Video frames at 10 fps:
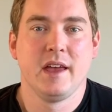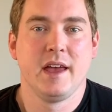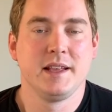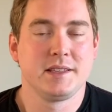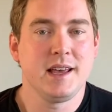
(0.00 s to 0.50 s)

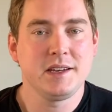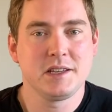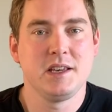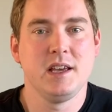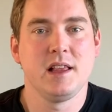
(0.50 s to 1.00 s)
It's like
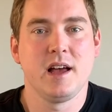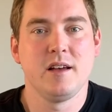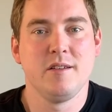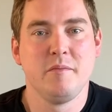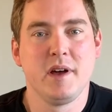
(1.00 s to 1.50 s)

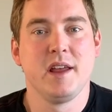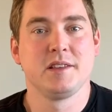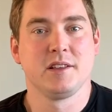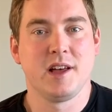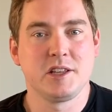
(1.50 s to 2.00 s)
tequila, but
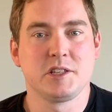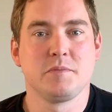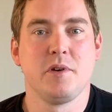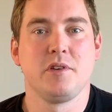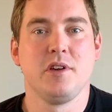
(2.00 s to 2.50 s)
it's a lot
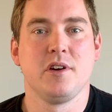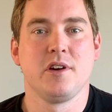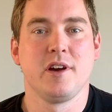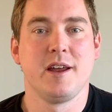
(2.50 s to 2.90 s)
smokier